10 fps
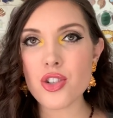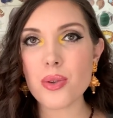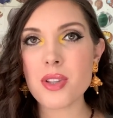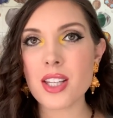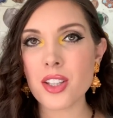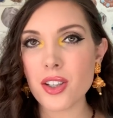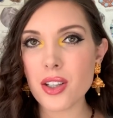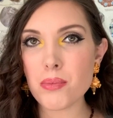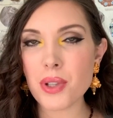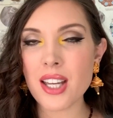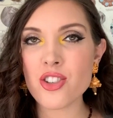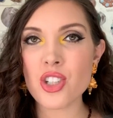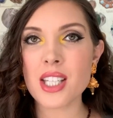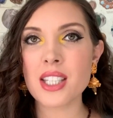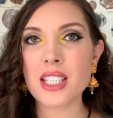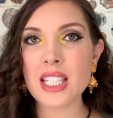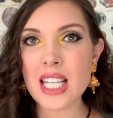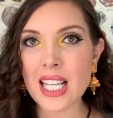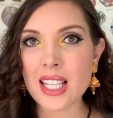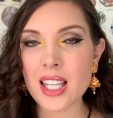she was in a good place, she didn't
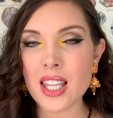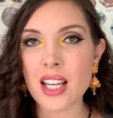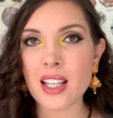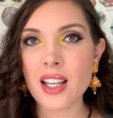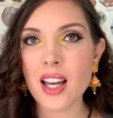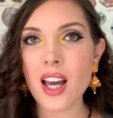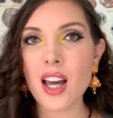need anything.